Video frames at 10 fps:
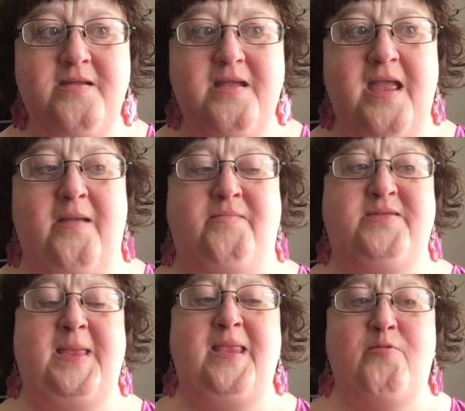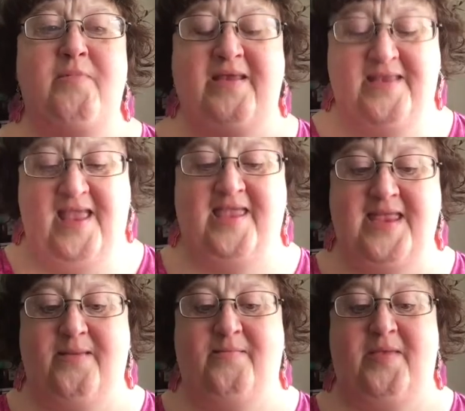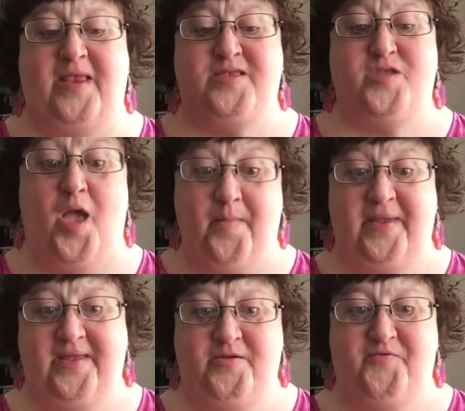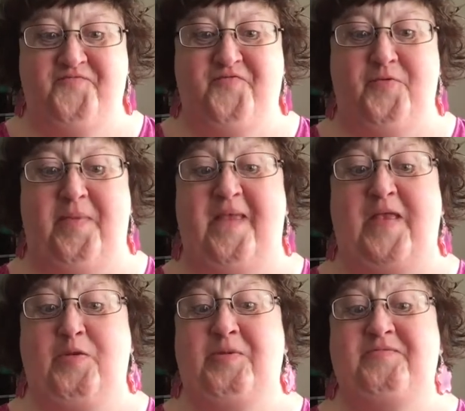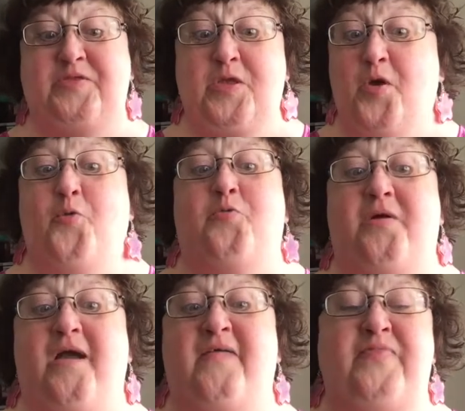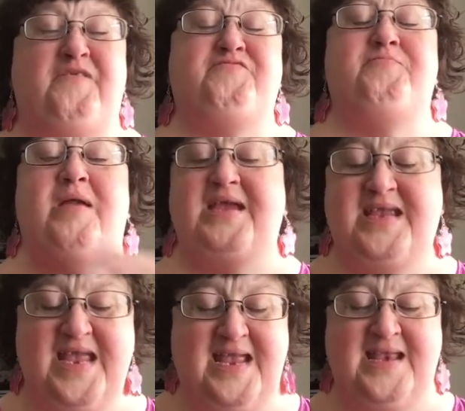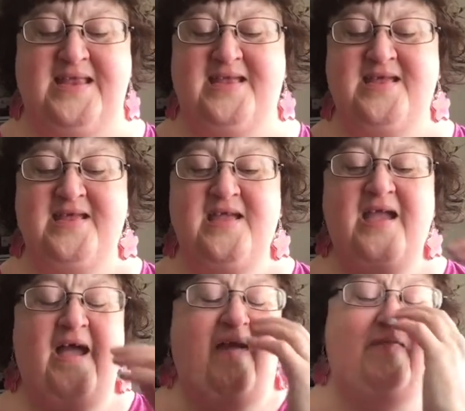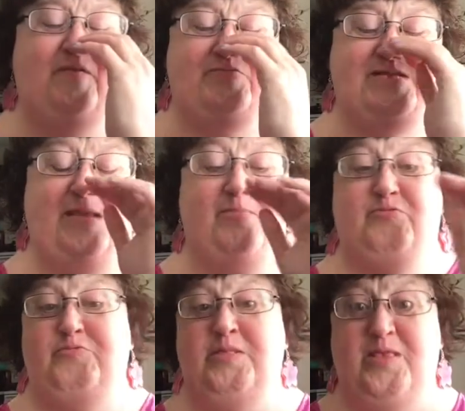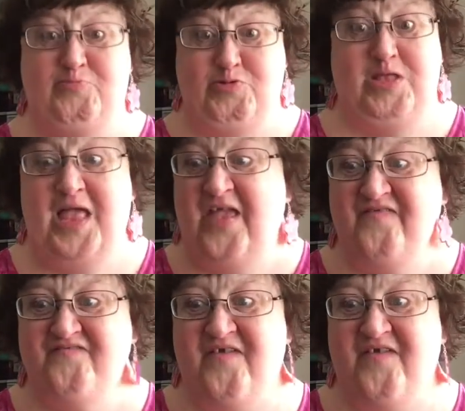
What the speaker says: And I'm sitting here at my desk, and I'm, like, sobbing for a man I don't even know. I've never met Ken. I've never seen him in real life.